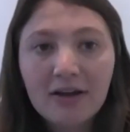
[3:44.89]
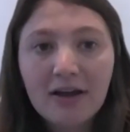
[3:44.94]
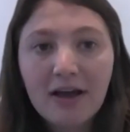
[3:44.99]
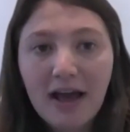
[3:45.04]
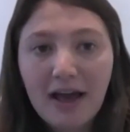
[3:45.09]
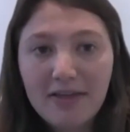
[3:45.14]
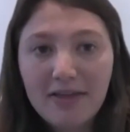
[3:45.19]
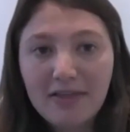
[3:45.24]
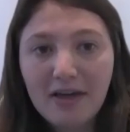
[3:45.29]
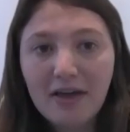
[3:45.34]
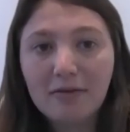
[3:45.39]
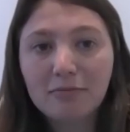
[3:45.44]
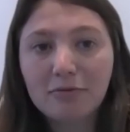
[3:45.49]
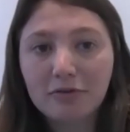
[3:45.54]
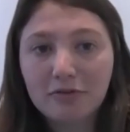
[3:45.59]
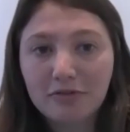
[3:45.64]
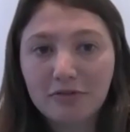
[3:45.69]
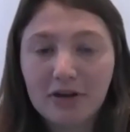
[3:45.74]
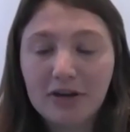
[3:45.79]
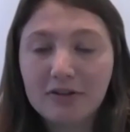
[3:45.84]
and then
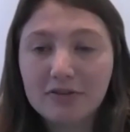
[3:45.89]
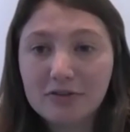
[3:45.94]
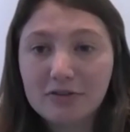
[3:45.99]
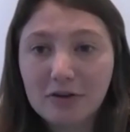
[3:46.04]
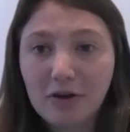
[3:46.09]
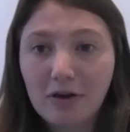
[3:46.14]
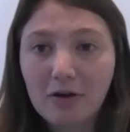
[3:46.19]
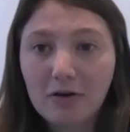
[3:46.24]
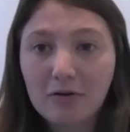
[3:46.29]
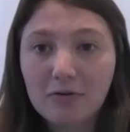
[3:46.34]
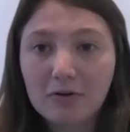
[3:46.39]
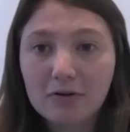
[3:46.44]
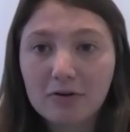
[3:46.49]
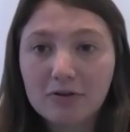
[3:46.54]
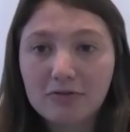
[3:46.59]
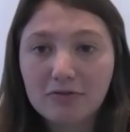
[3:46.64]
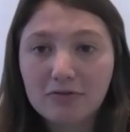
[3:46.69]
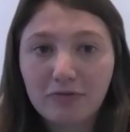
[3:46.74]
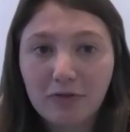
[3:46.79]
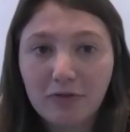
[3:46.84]
proceeded to go
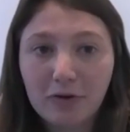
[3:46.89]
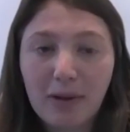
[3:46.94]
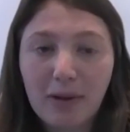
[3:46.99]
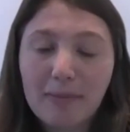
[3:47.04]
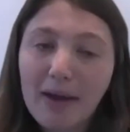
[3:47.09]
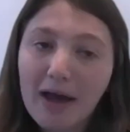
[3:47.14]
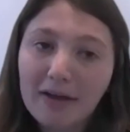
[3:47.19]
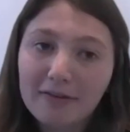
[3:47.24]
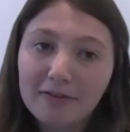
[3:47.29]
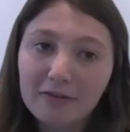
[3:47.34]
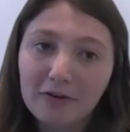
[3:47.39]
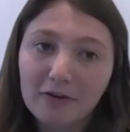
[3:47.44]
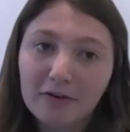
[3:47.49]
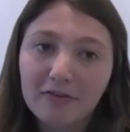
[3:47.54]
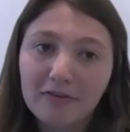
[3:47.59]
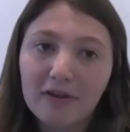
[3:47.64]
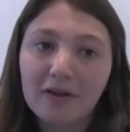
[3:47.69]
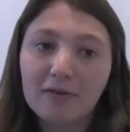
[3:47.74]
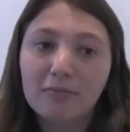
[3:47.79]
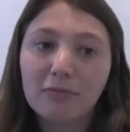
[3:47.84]
for my master's
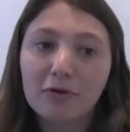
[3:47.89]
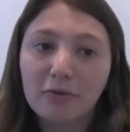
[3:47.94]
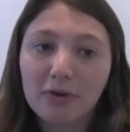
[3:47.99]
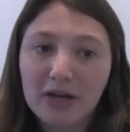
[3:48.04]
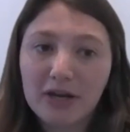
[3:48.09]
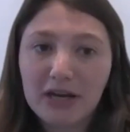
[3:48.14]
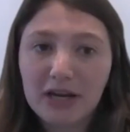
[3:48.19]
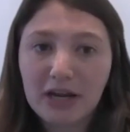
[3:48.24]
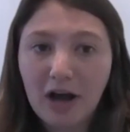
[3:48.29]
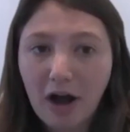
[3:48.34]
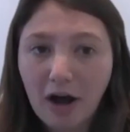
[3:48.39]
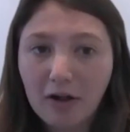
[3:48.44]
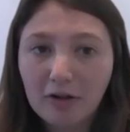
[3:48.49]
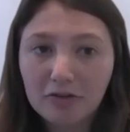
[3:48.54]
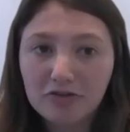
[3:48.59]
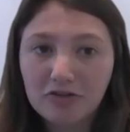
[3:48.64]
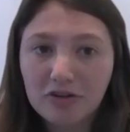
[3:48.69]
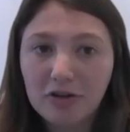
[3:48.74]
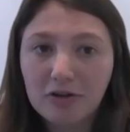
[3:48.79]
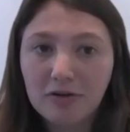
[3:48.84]
in marine
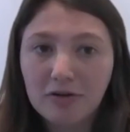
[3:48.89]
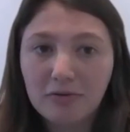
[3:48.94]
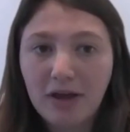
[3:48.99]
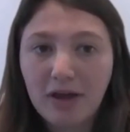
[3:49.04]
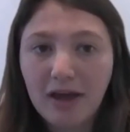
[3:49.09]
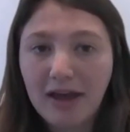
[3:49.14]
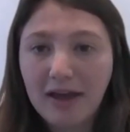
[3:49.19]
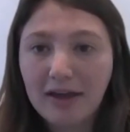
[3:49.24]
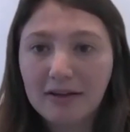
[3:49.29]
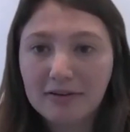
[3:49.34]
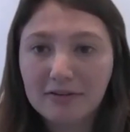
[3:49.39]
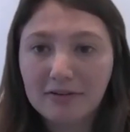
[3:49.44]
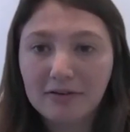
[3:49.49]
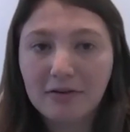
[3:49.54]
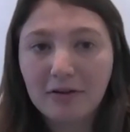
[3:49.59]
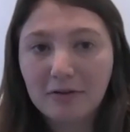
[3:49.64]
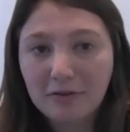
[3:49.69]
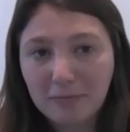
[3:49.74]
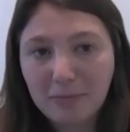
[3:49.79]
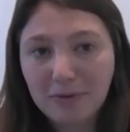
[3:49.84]
ecology and
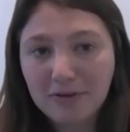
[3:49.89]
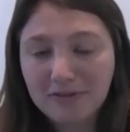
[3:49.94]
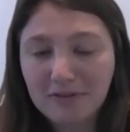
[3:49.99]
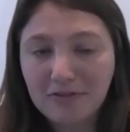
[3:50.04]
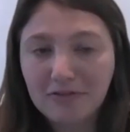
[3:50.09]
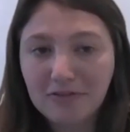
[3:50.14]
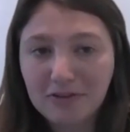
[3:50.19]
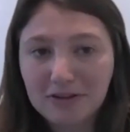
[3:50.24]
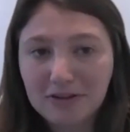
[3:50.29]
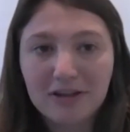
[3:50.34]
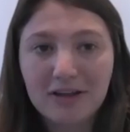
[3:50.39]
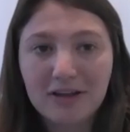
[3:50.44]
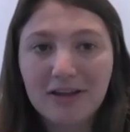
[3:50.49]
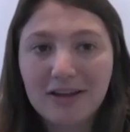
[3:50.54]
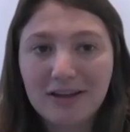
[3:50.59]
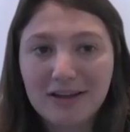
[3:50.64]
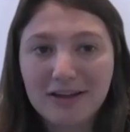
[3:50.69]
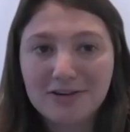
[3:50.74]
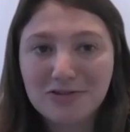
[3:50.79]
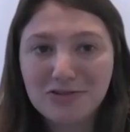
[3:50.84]
specifically
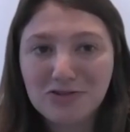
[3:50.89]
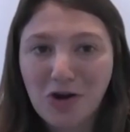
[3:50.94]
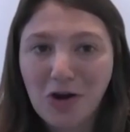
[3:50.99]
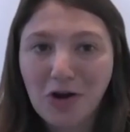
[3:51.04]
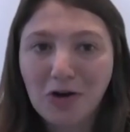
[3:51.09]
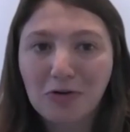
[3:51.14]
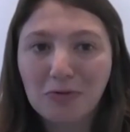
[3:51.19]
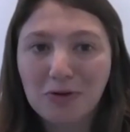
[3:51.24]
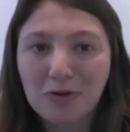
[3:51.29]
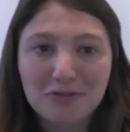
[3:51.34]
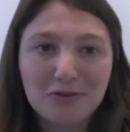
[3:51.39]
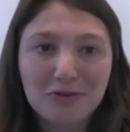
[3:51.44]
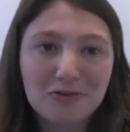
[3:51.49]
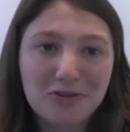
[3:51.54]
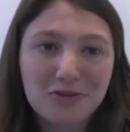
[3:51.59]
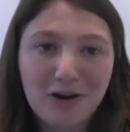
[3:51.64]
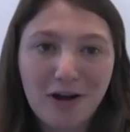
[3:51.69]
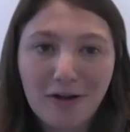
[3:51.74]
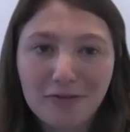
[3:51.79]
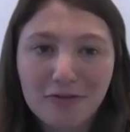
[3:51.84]
in shark research
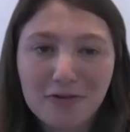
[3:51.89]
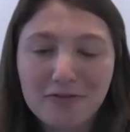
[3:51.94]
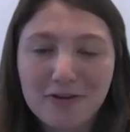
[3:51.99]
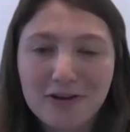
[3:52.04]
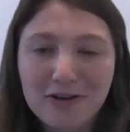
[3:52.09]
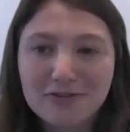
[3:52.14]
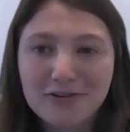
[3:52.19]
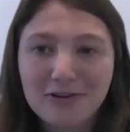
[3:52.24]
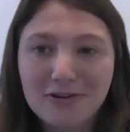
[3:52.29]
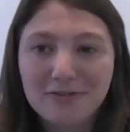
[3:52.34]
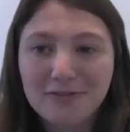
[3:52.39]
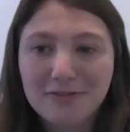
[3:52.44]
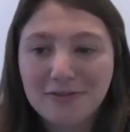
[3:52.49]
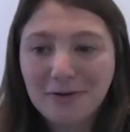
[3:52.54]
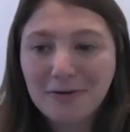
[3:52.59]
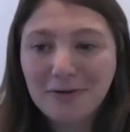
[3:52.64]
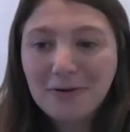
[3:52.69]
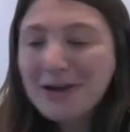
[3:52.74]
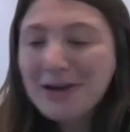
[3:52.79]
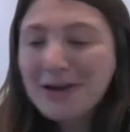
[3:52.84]
and conservation. So